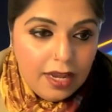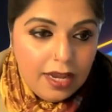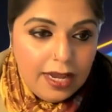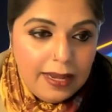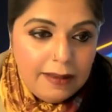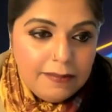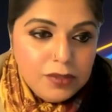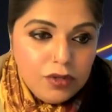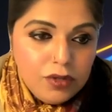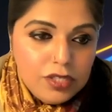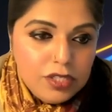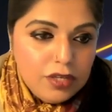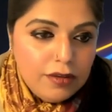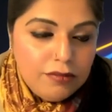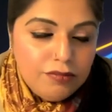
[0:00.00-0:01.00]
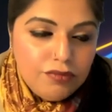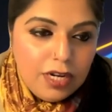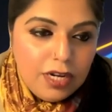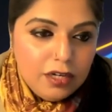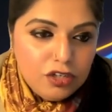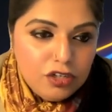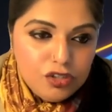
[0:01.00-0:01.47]
So it's a
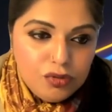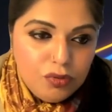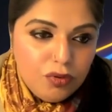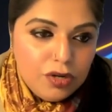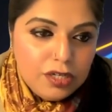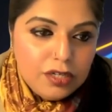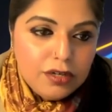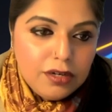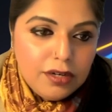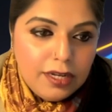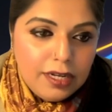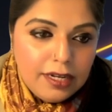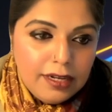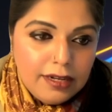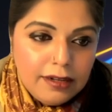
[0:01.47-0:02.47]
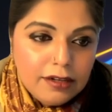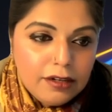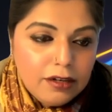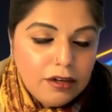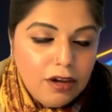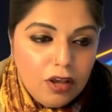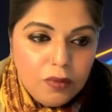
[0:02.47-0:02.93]
real short
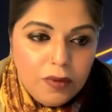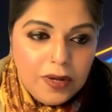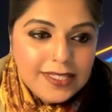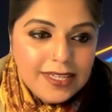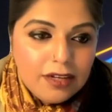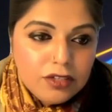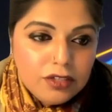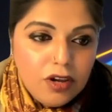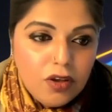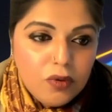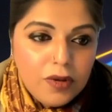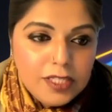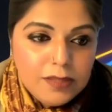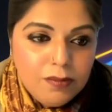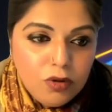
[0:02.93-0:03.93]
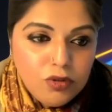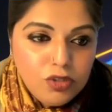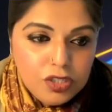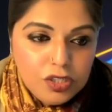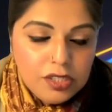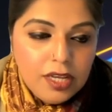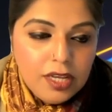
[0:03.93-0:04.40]
counterclockwise
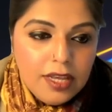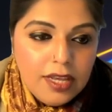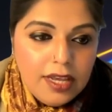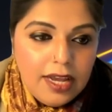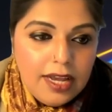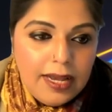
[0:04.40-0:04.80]
motion